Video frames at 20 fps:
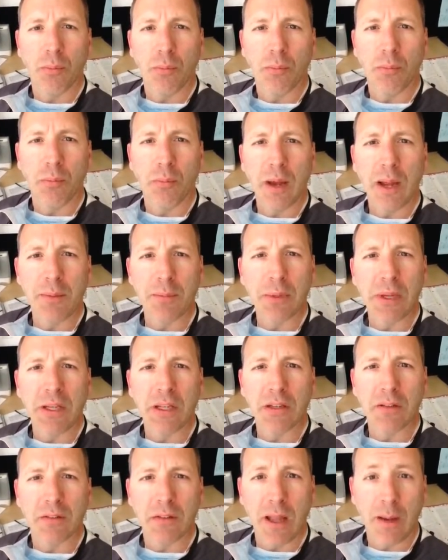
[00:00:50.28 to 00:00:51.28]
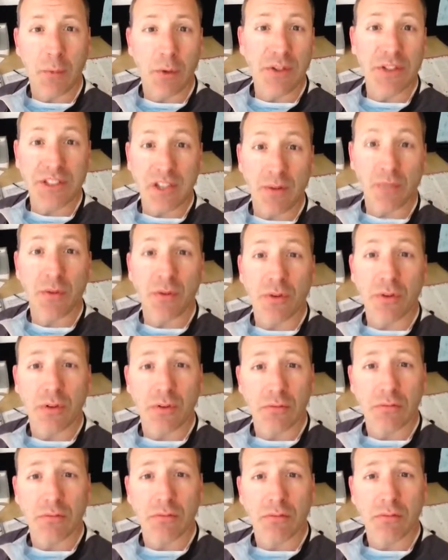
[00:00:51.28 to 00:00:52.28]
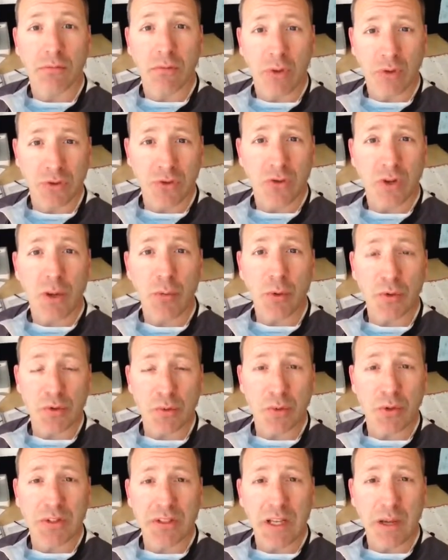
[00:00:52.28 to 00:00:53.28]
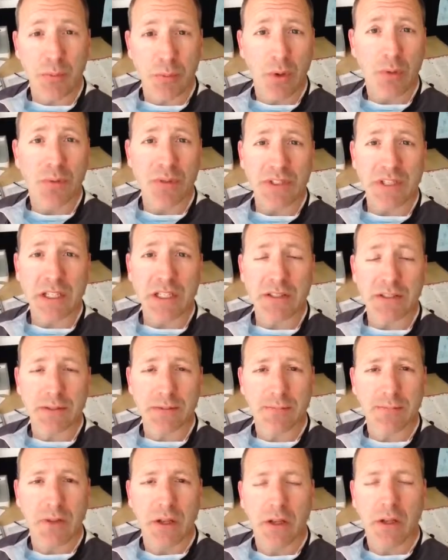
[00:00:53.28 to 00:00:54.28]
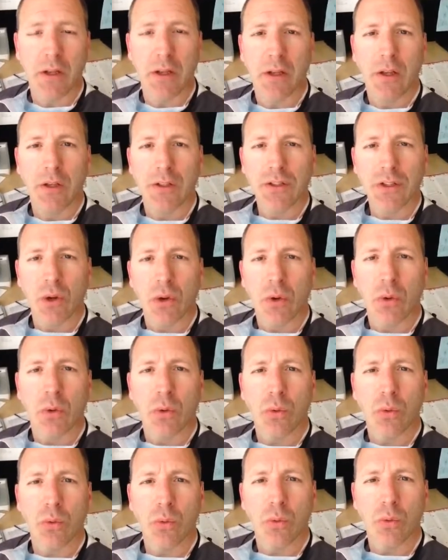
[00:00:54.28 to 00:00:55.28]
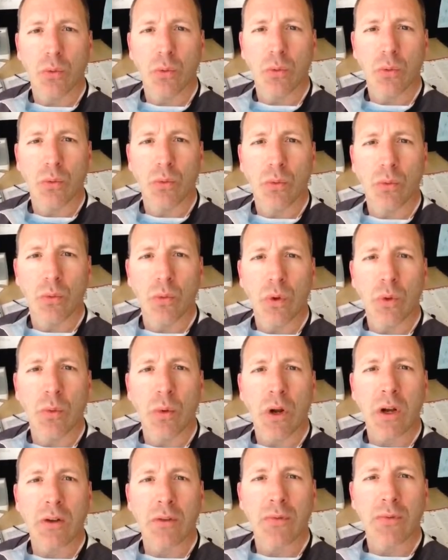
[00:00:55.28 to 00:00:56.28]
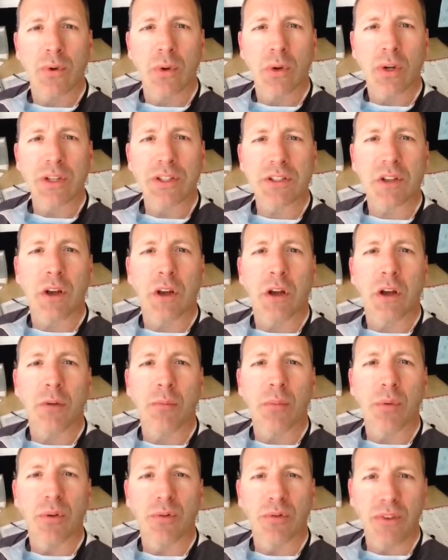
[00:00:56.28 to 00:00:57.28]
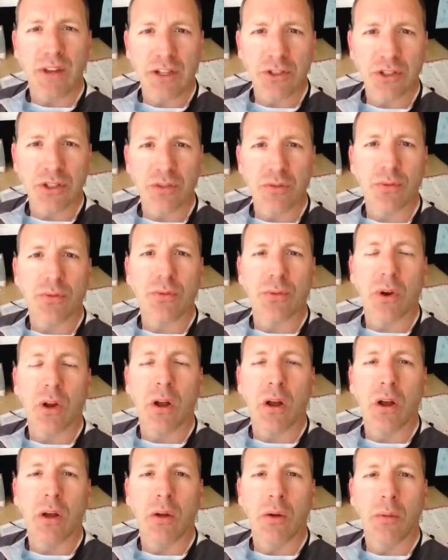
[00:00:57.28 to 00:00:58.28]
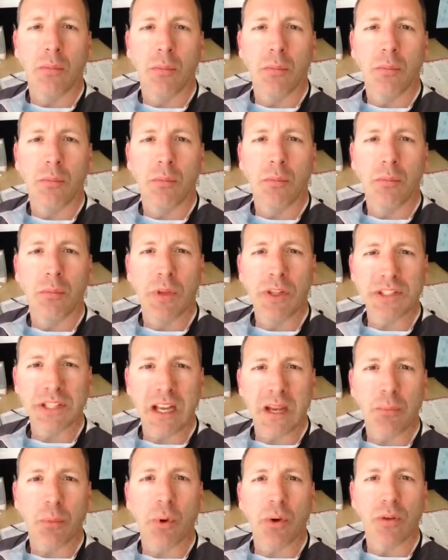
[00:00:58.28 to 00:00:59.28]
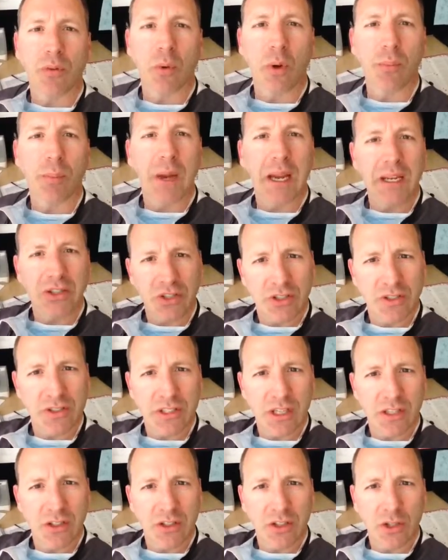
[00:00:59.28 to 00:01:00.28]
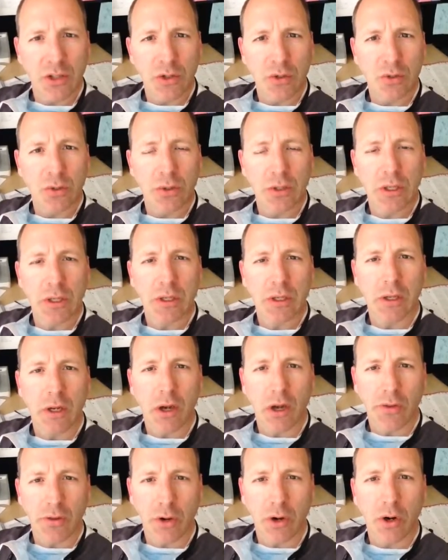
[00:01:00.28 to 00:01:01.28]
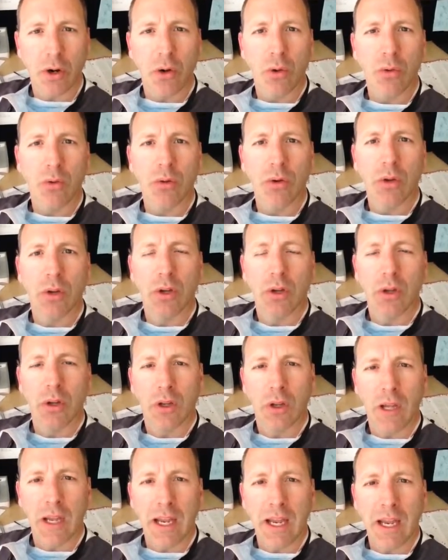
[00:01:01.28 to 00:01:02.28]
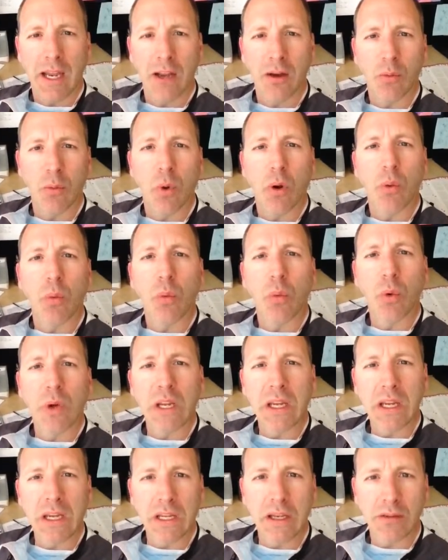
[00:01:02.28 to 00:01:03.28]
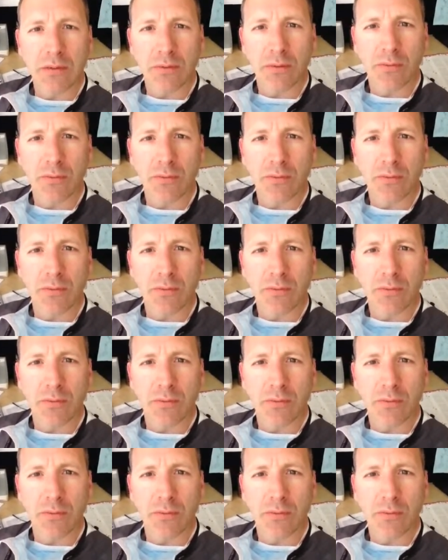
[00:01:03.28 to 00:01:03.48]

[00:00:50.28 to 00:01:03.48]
might be liable to suffer those troubles with dead bone disease. So we want to focus on prevention from the standpoint of what patients can do on their own and what we